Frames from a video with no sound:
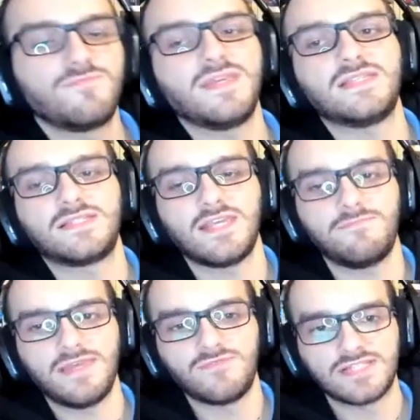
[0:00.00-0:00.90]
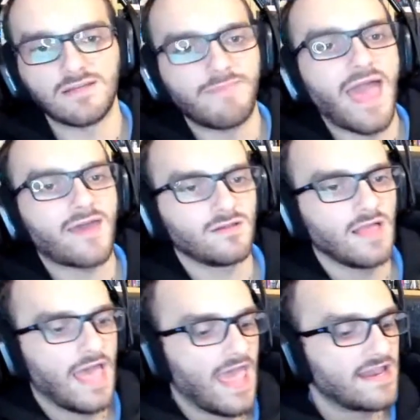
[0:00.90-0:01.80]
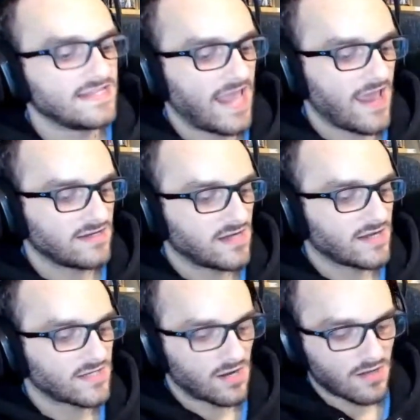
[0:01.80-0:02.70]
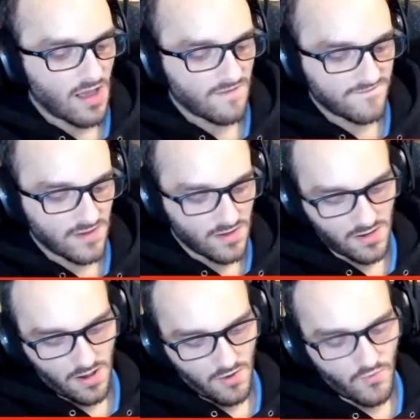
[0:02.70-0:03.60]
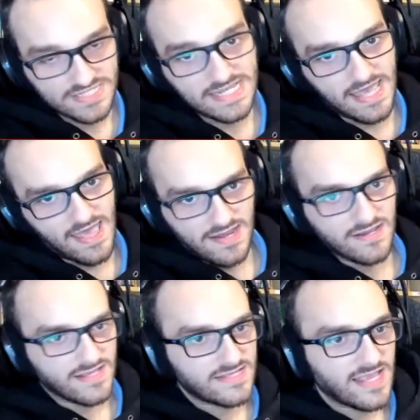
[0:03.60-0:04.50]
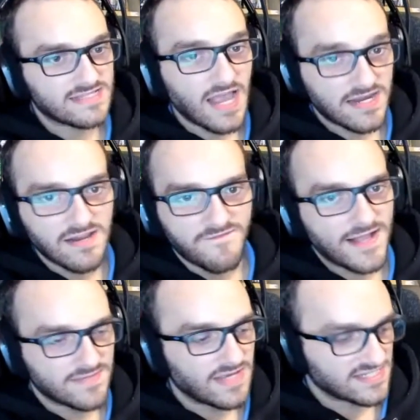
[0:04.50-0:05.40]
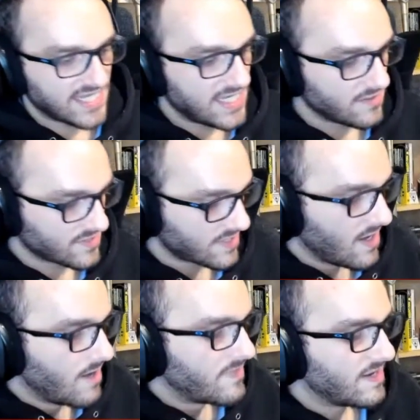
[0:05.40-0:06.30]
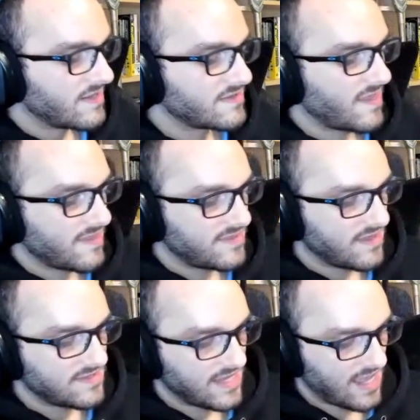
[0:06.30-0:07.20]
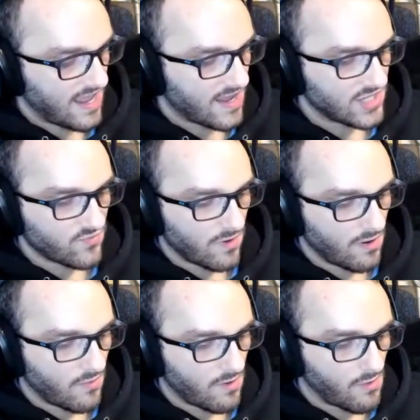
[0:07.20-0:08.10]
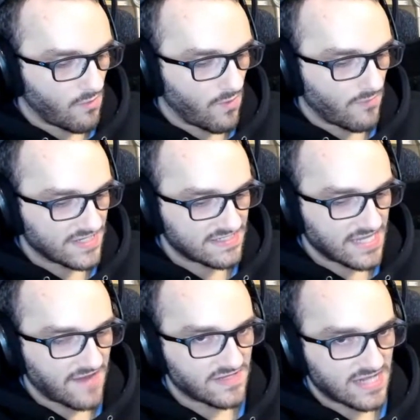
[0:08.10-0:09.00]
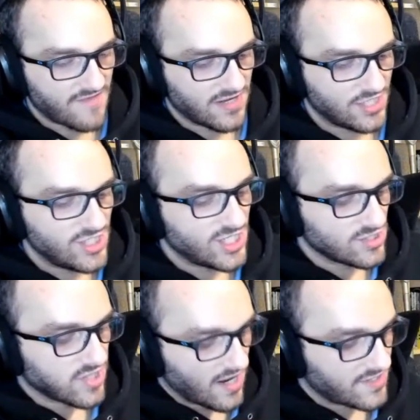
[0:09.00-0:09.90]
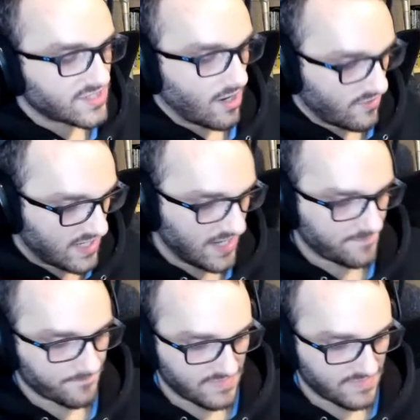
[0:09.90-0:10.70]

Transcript: BC, B was in a battle and his hand got cut off. Once again, it's not going to affect him because it heals, but the hand was saved as kind of a good luck token.